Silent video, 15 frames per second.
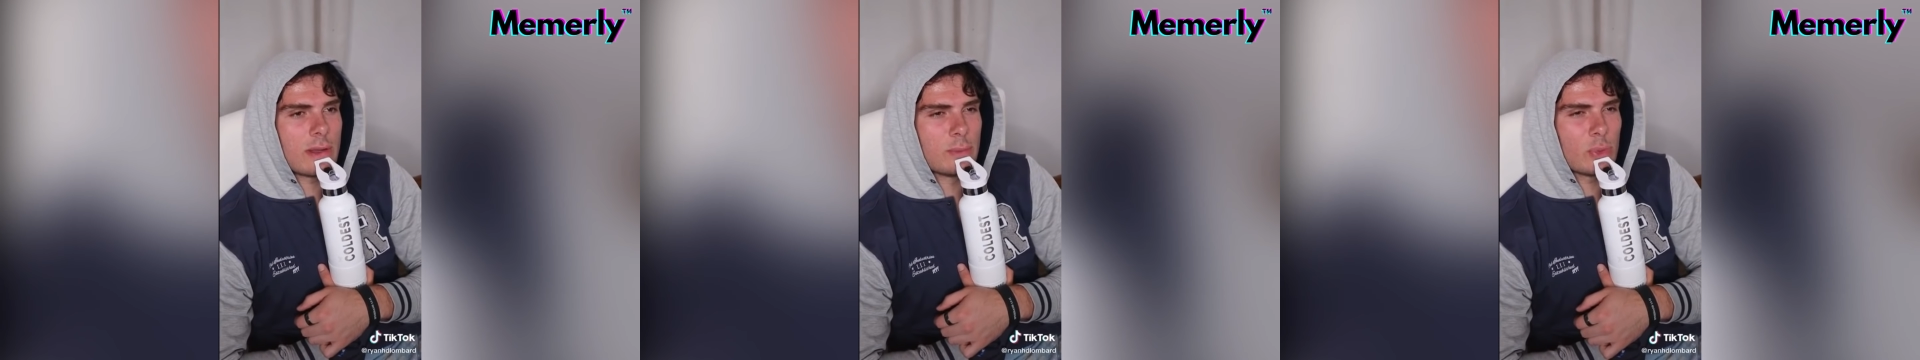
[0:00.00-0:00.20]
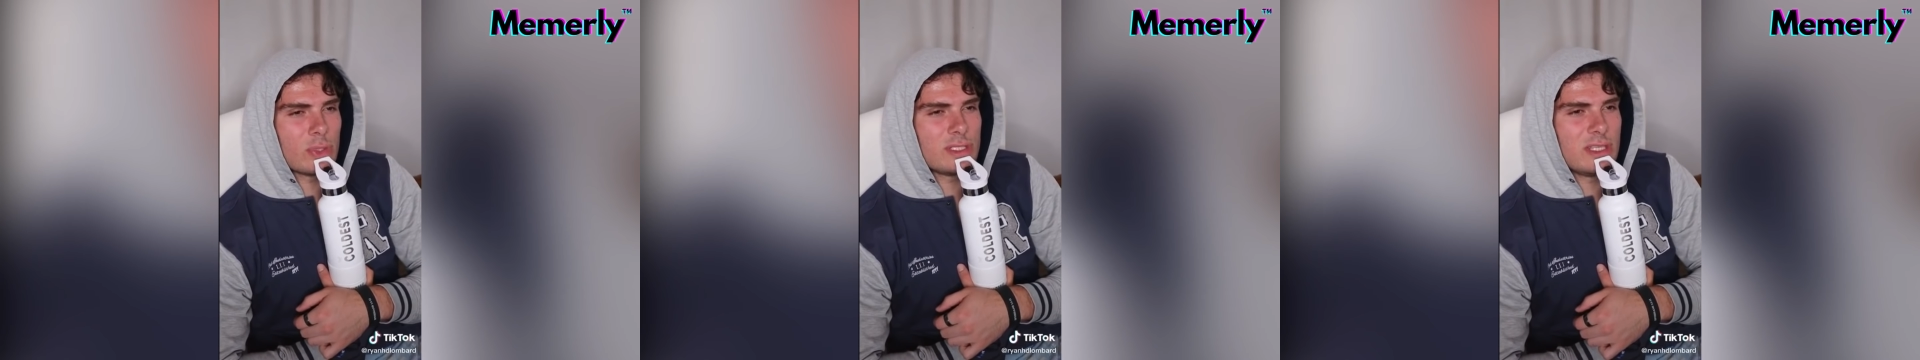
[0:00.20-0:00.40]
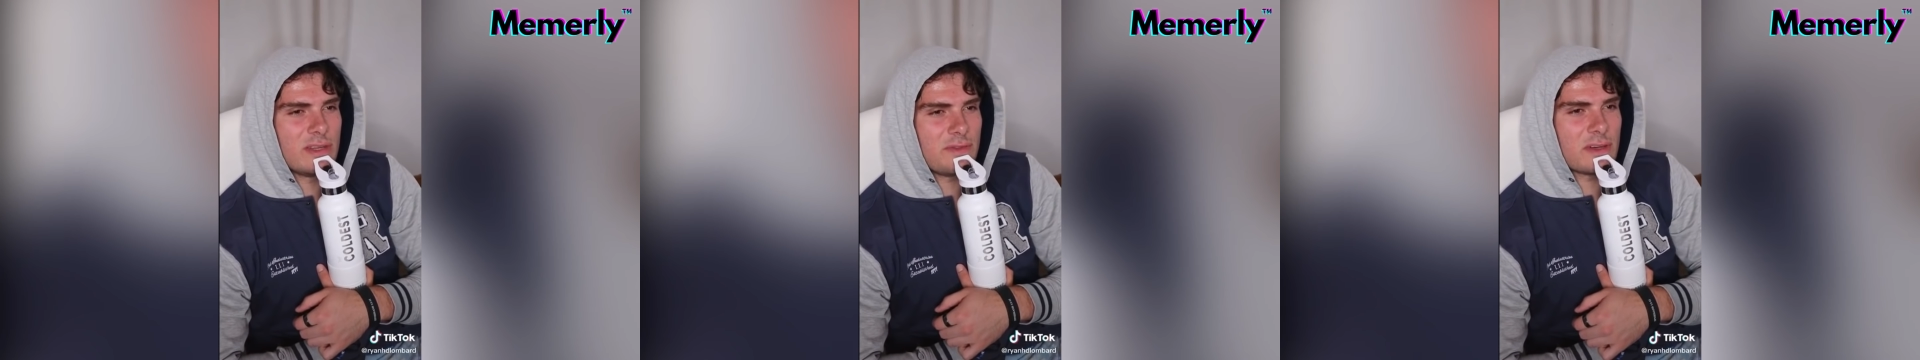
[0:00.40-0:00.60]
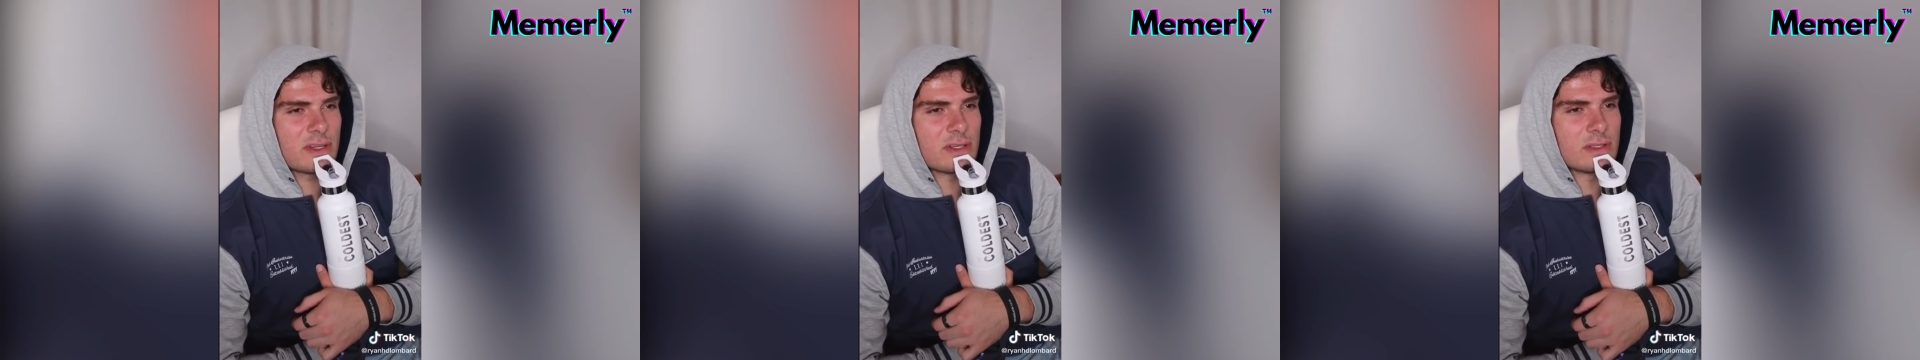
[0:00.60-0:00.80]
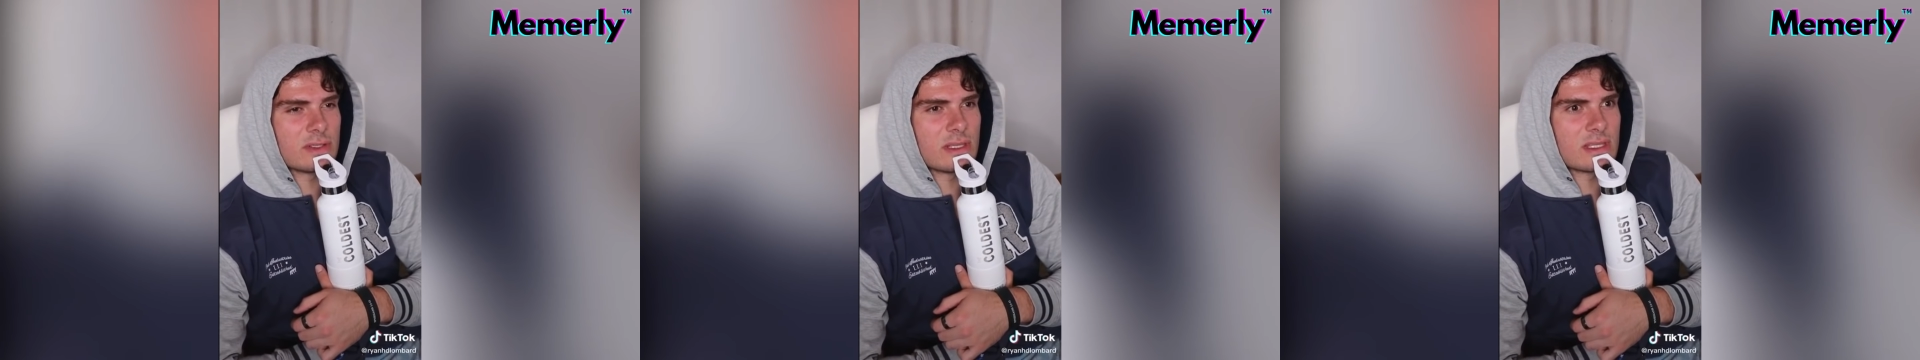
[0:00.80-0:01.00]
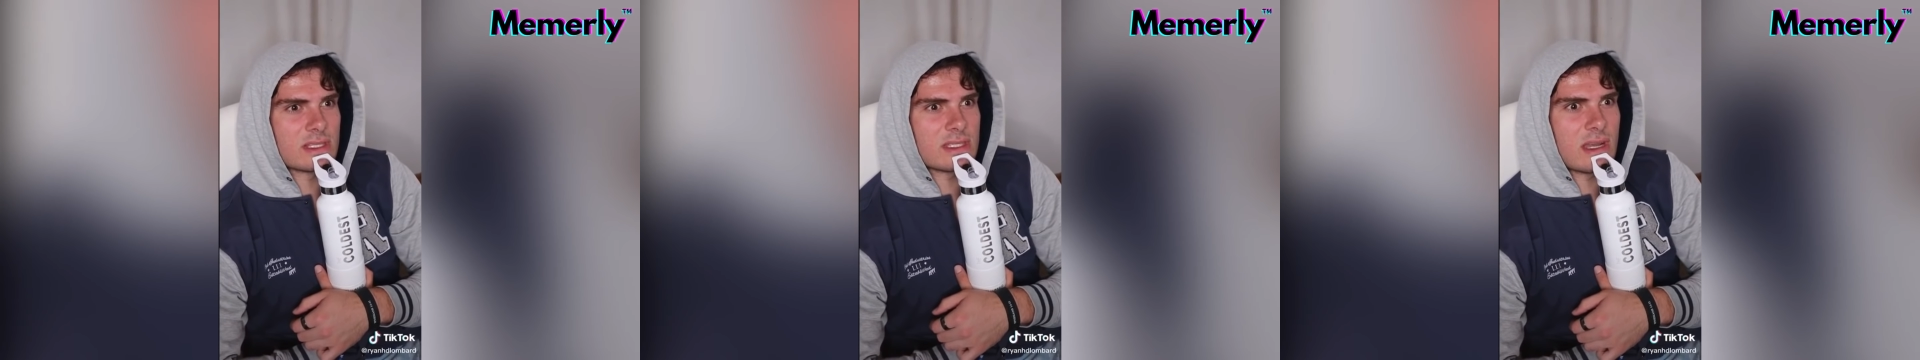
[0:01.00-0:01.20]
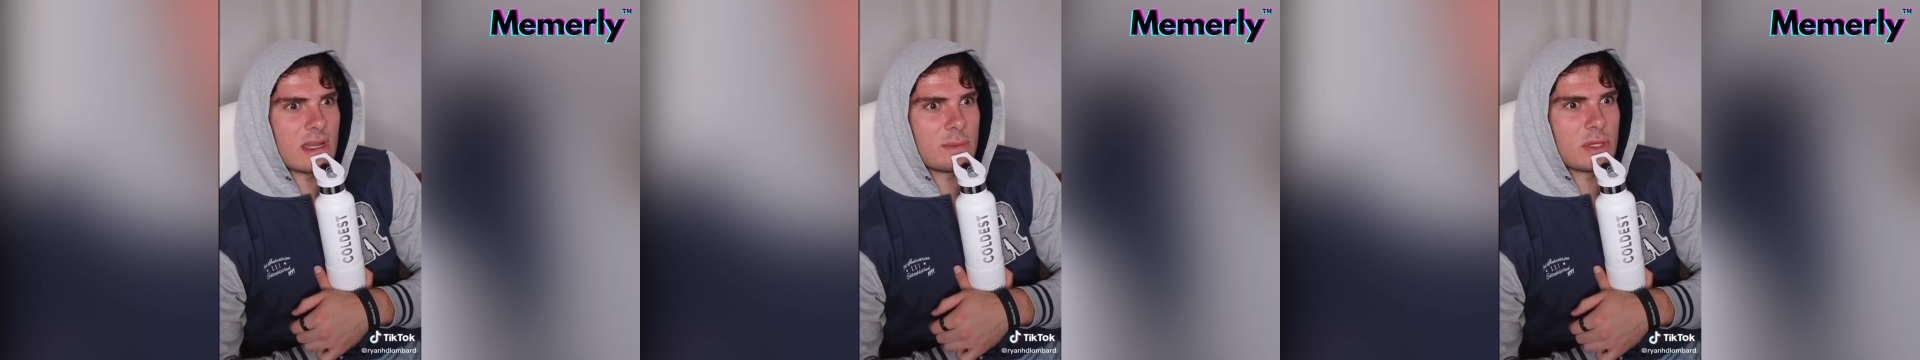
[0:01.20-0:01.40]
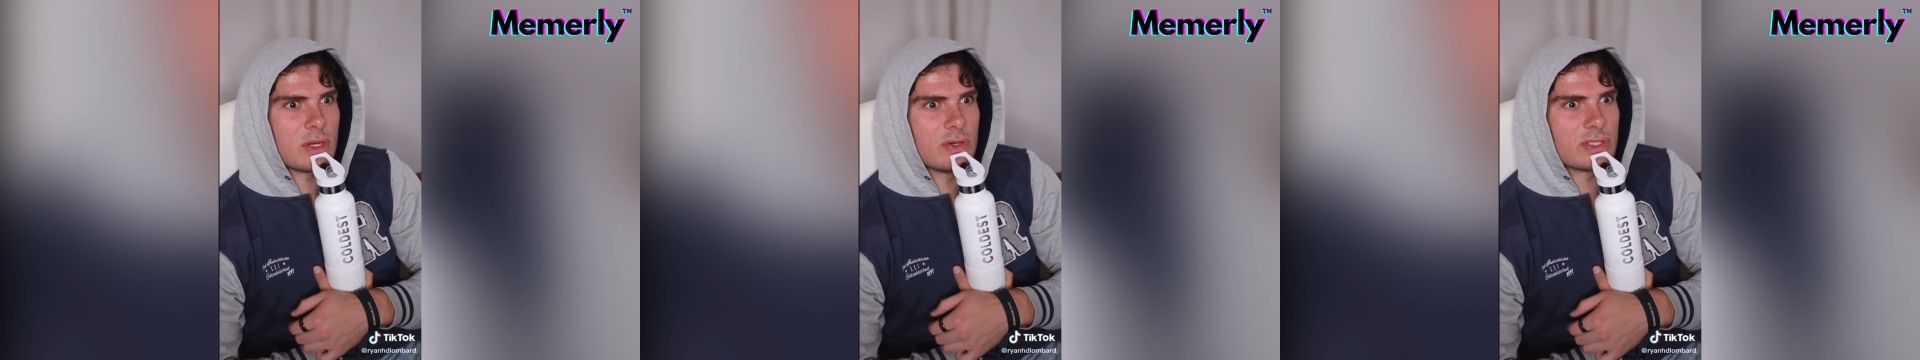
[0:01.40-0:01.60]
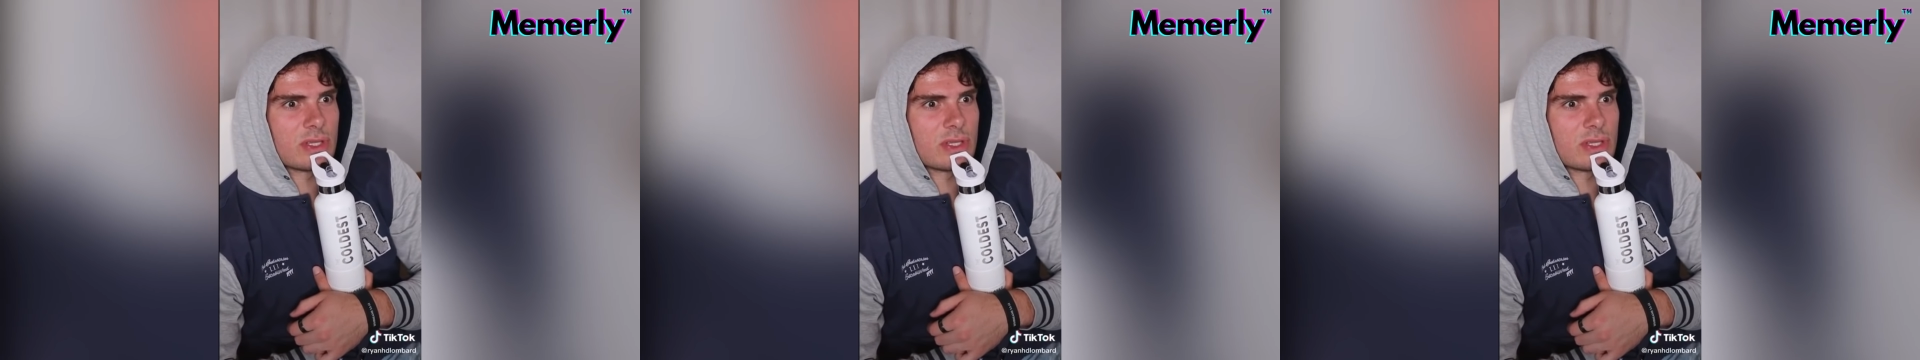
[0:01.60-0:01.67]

more difficult as time goes